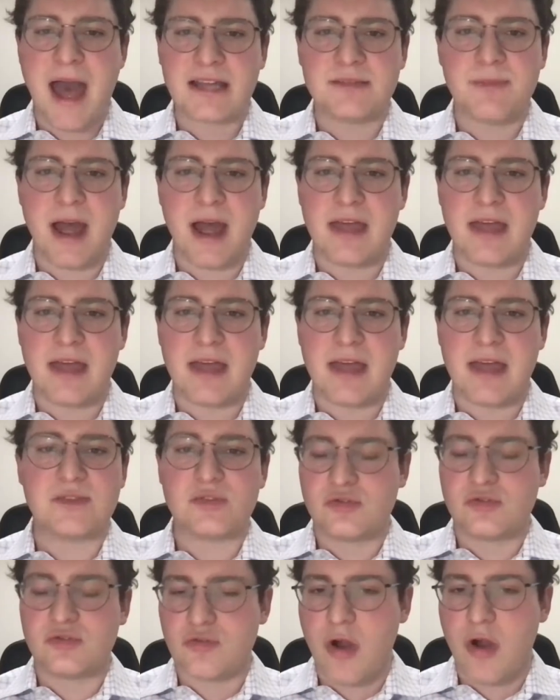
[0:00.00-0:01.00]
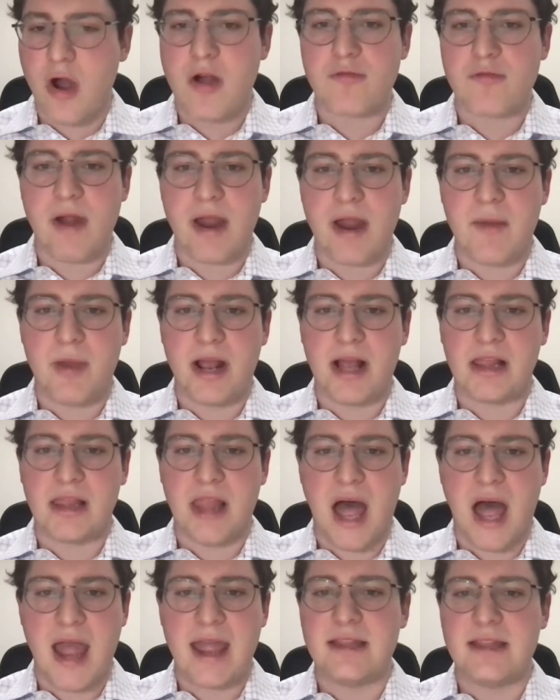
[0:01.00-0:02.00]
by this strong right wing
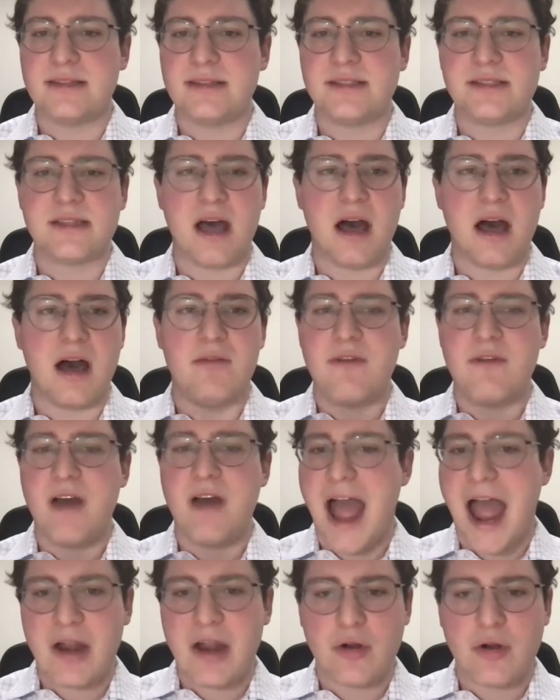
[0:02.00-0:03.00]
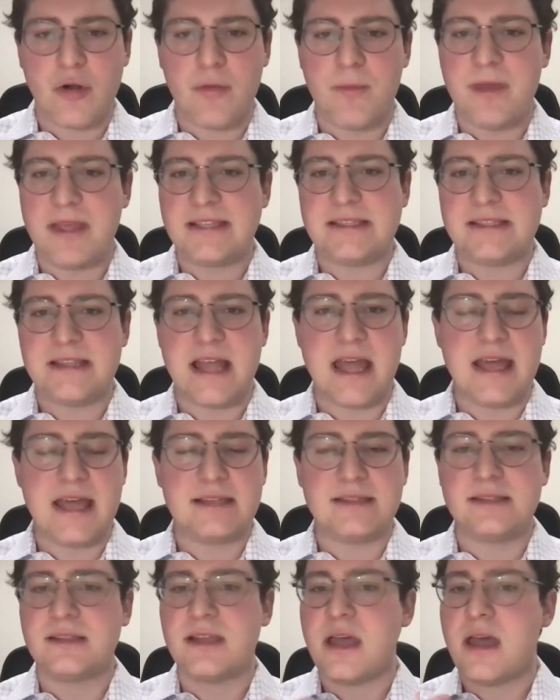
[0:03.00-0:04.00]
alliance of
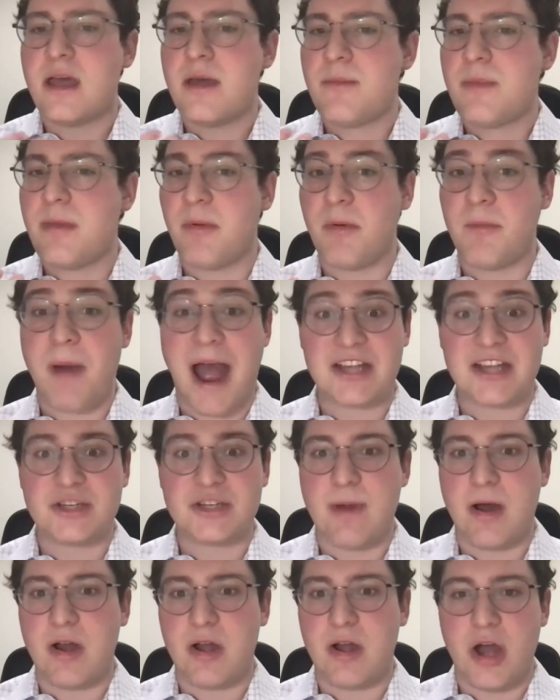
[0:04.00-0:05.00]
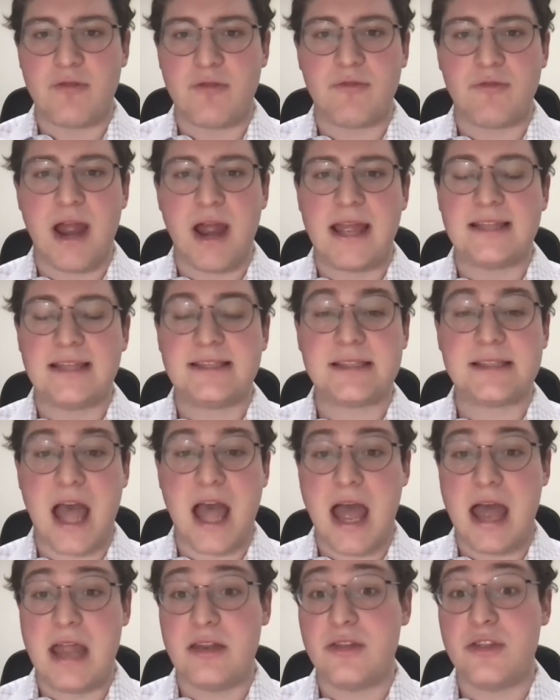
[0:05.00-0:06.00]
agribusiness, people passionate about gun rights,
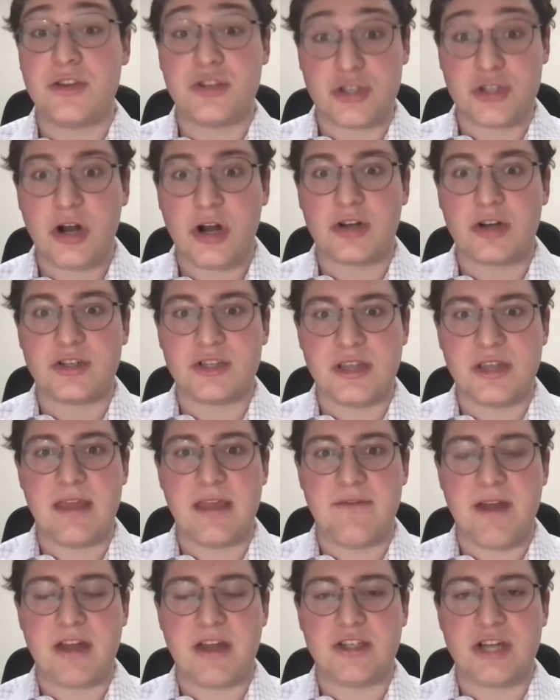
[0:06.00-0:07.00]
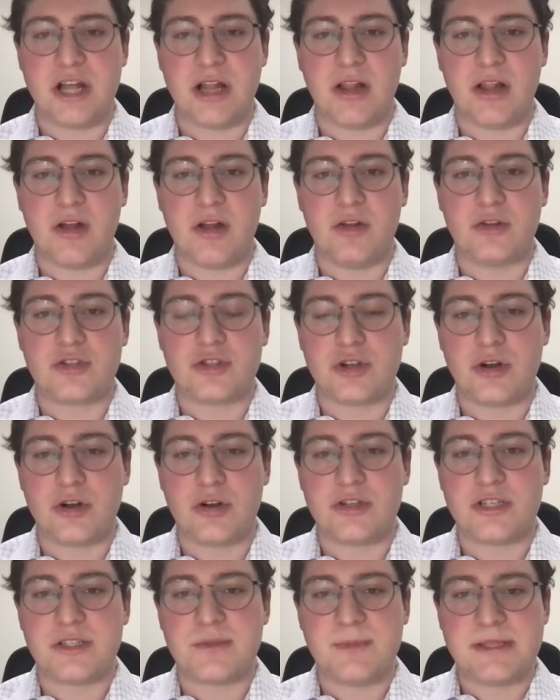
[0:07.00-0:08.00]
and the church, the evangelical
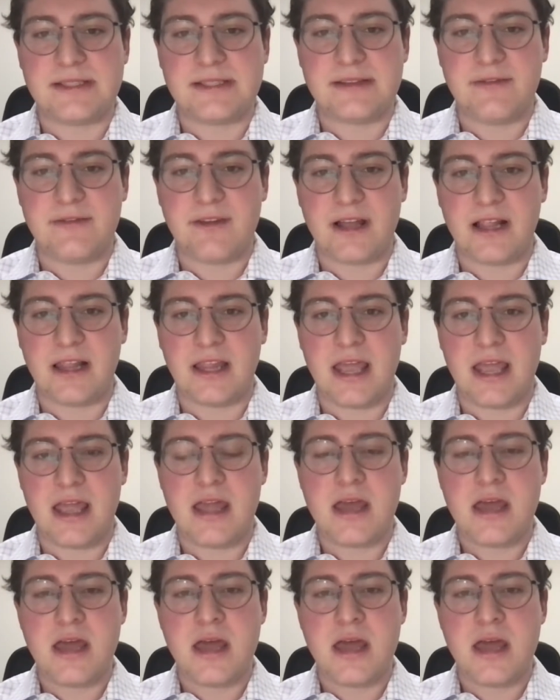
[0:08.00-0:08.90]
church specifically.